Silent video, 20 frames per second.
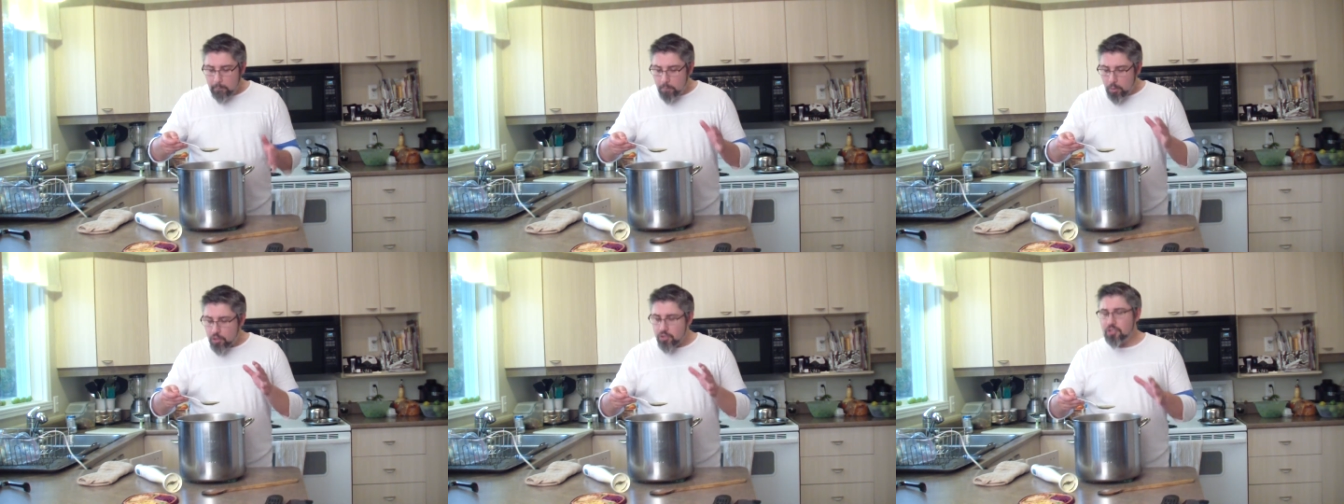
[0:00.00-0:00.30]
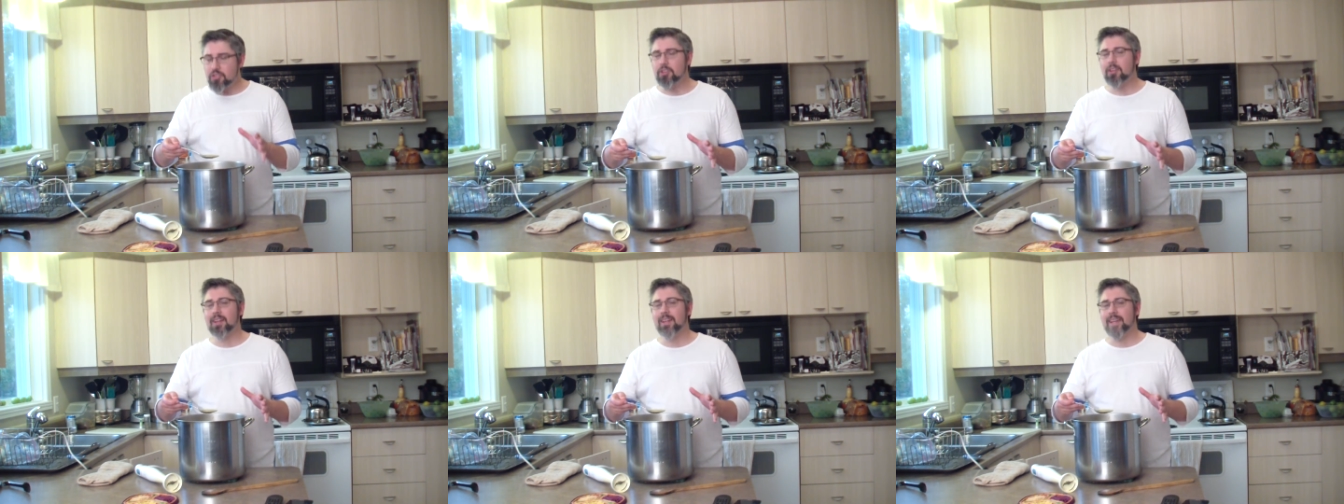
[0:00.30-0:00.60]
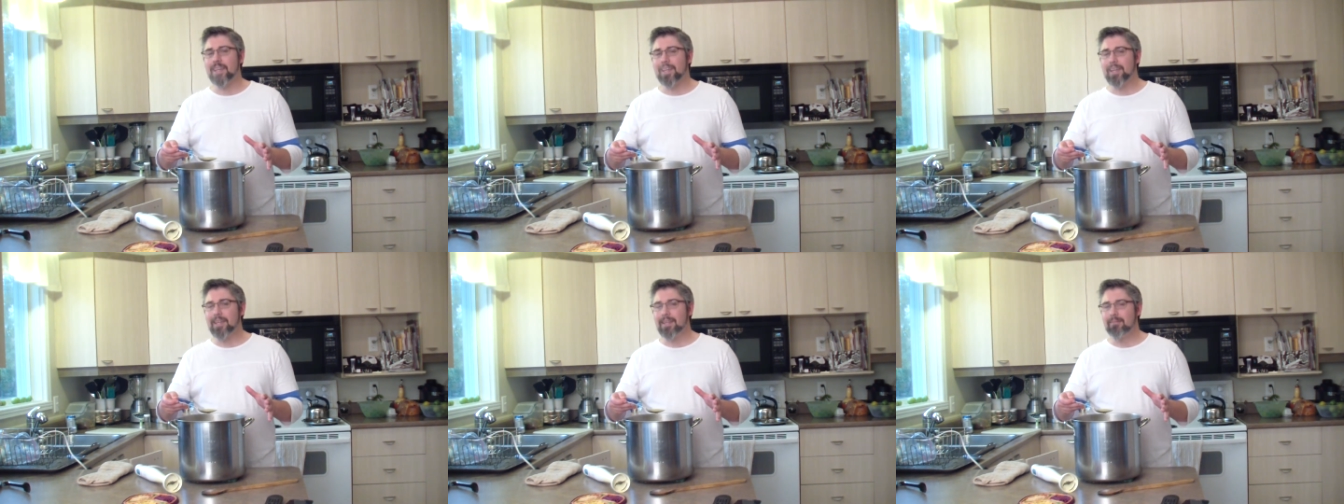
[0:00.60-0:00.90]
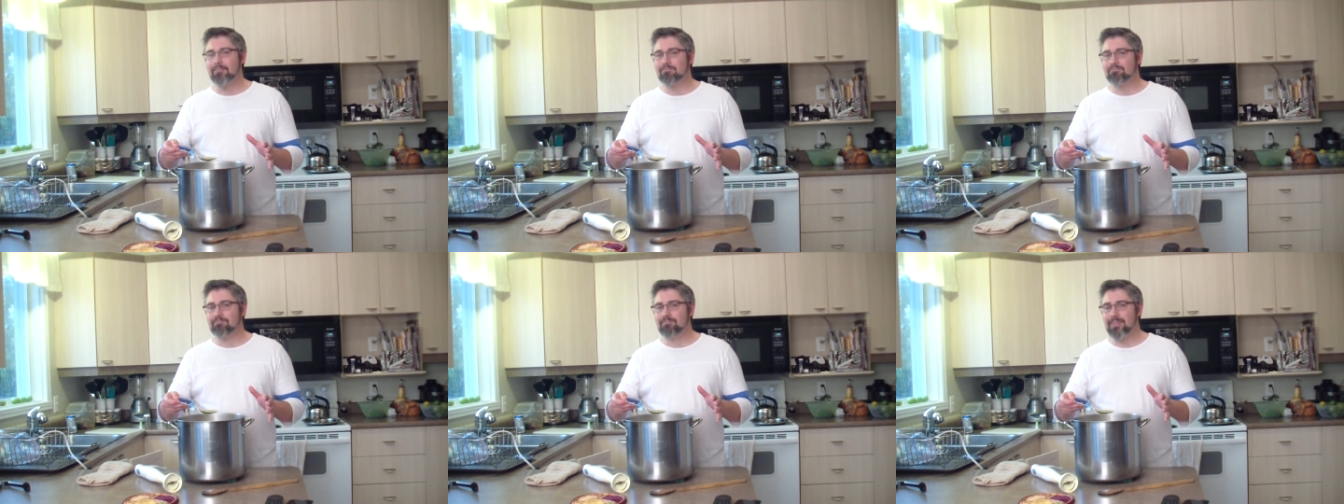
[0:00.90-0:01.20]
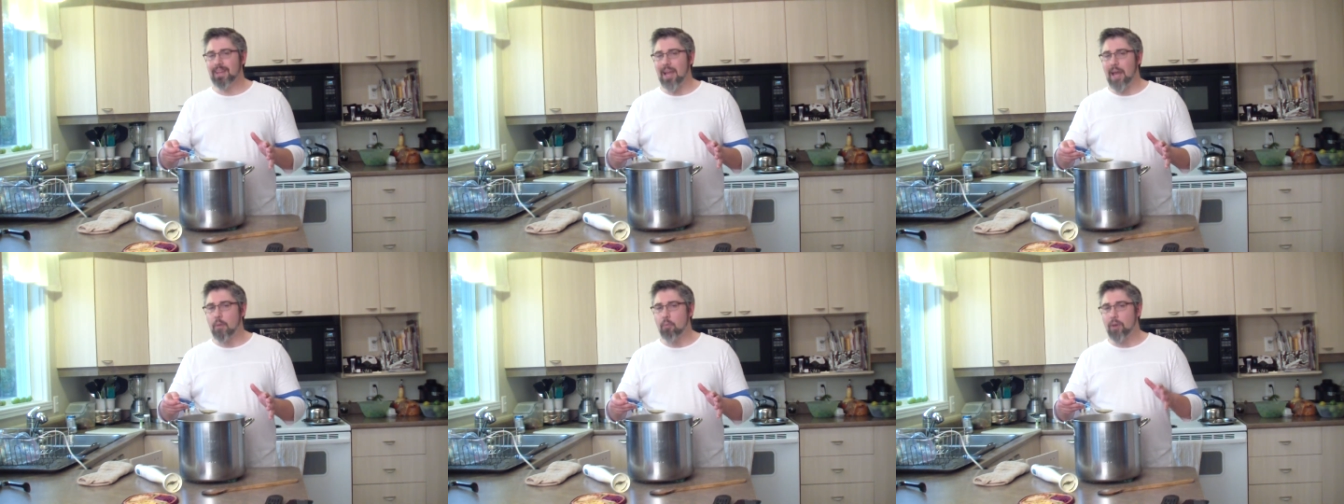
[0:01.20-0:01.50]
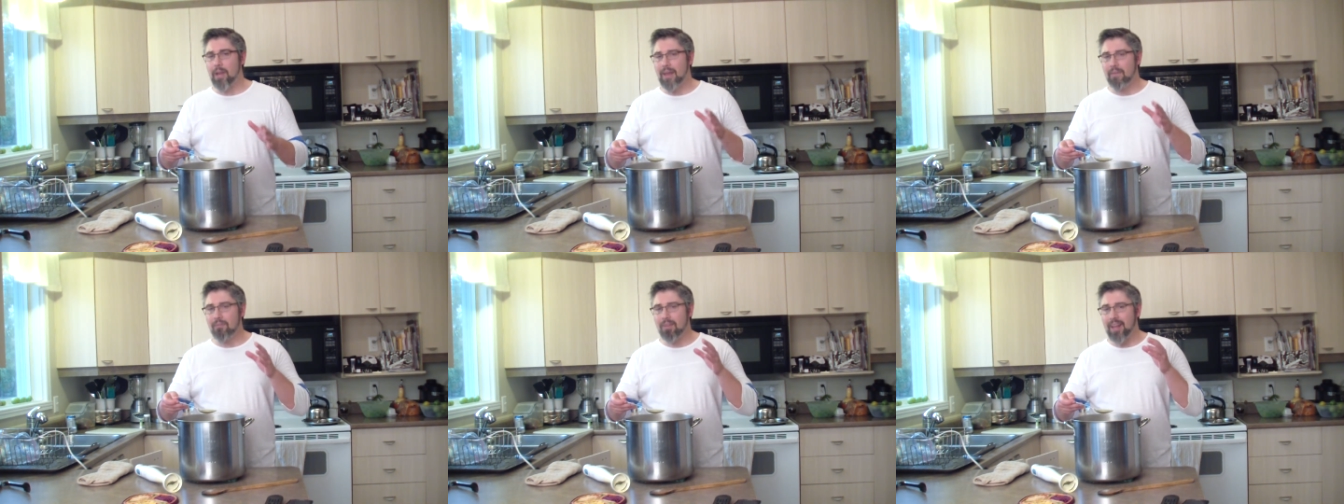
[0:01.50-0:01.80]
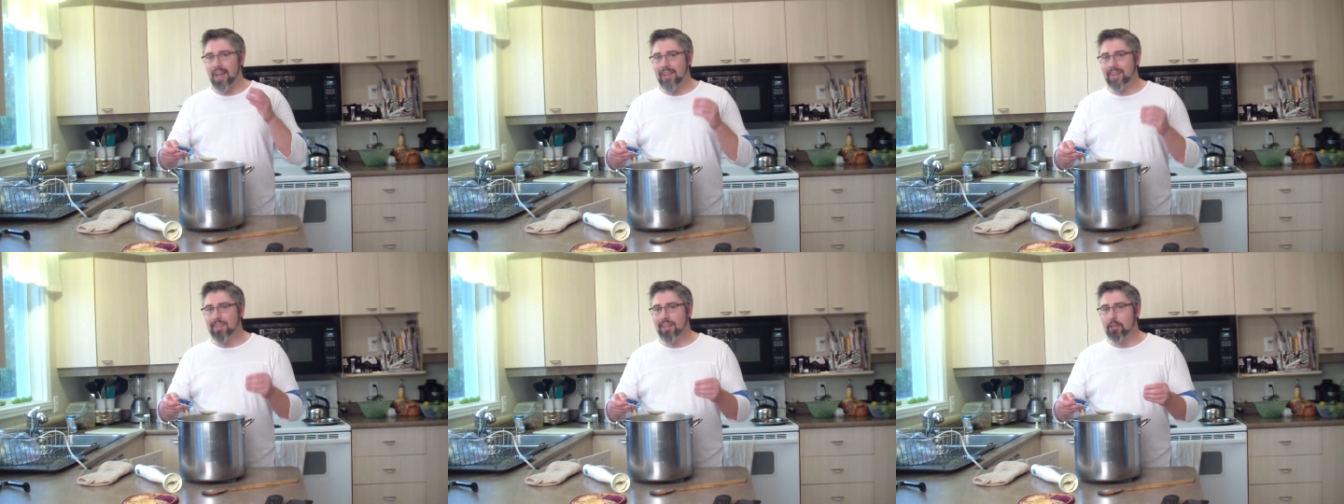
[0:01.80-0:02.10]
Personally, I would have
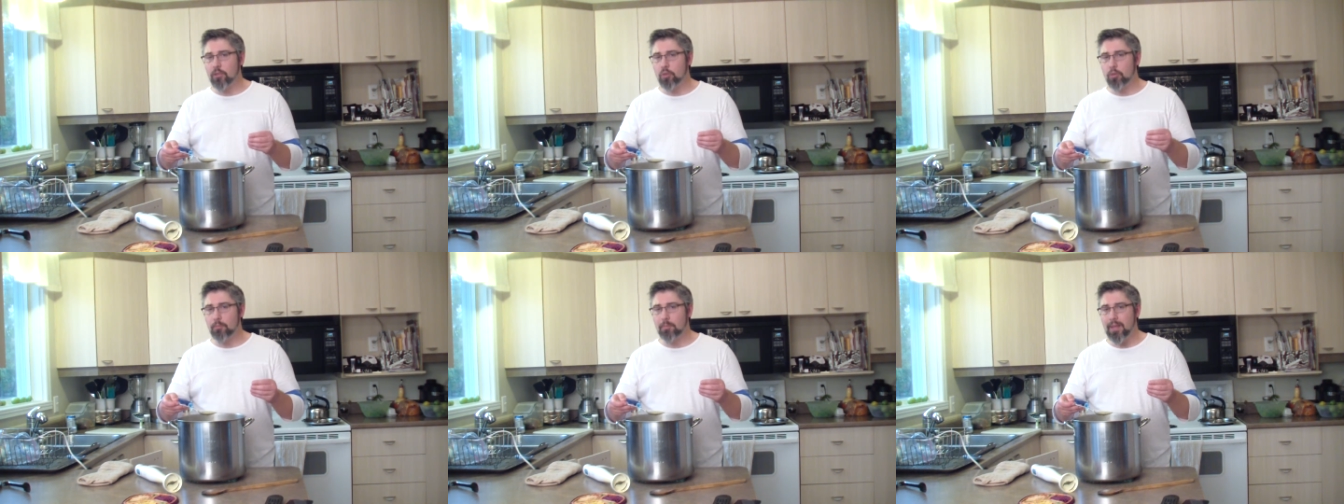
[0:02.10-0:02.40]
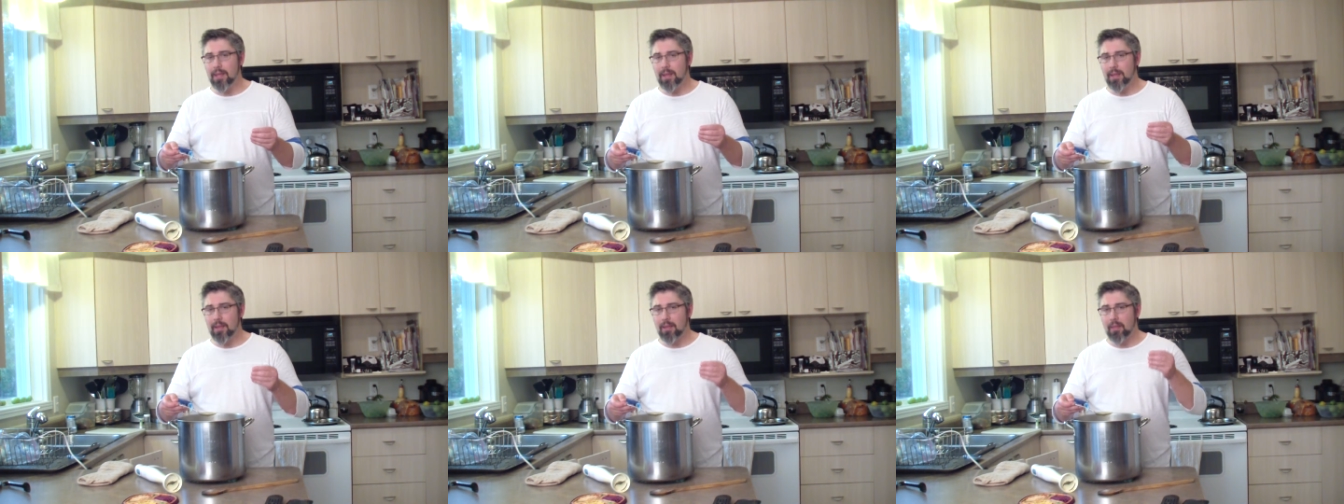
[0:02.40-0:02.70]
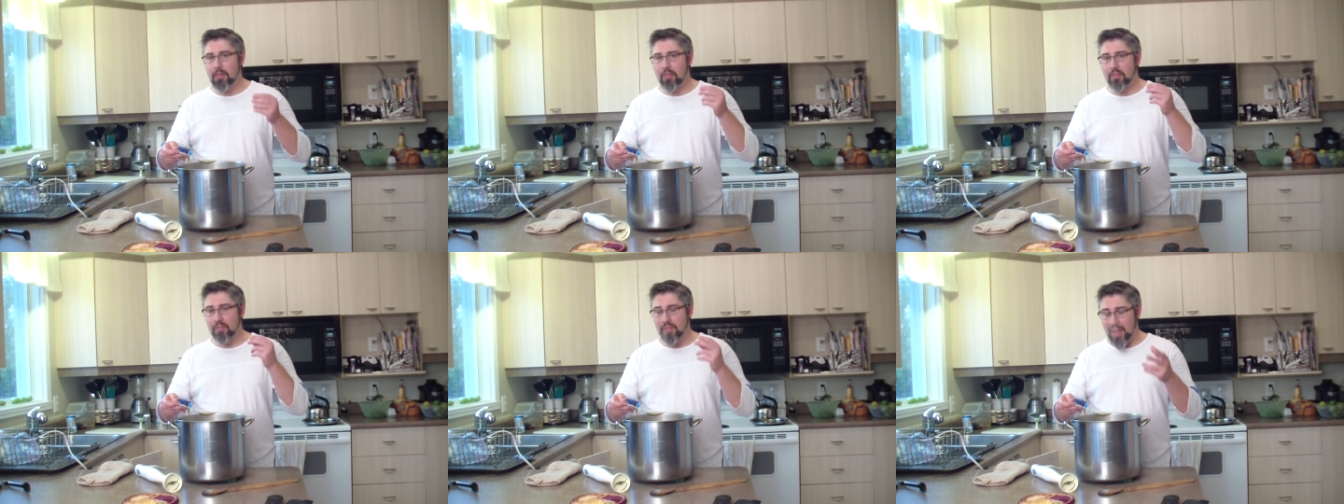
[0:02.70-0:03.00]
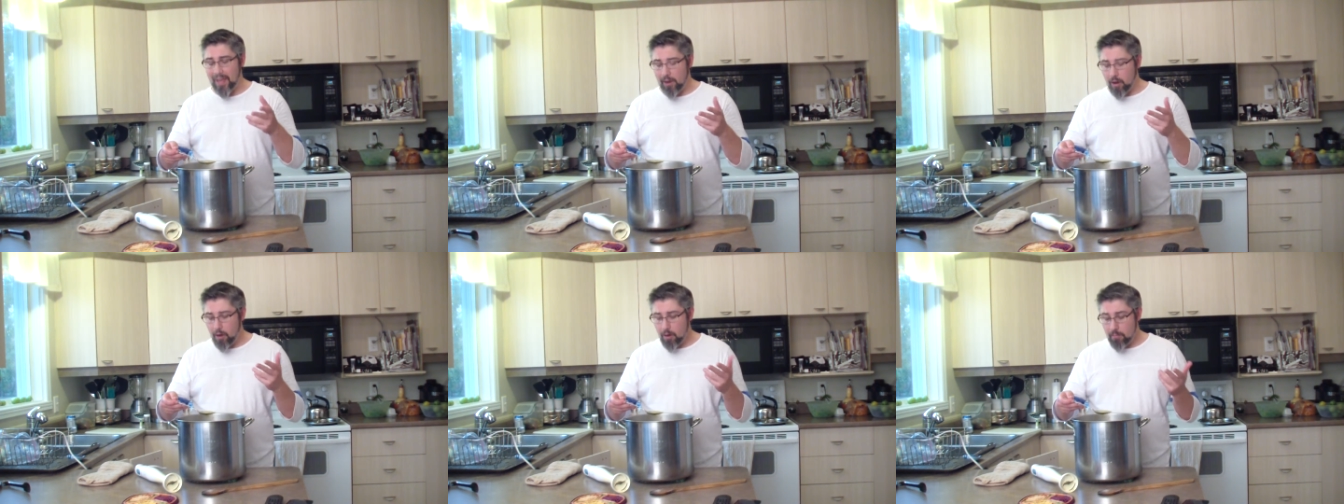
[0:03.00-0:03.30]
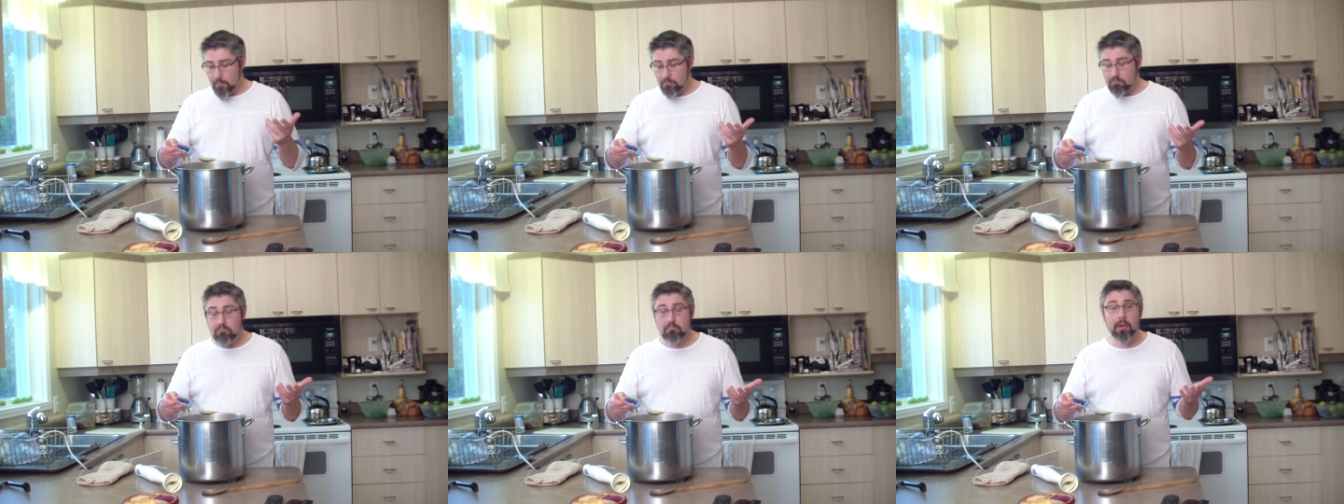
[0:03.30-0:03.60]
liked it to be thicker,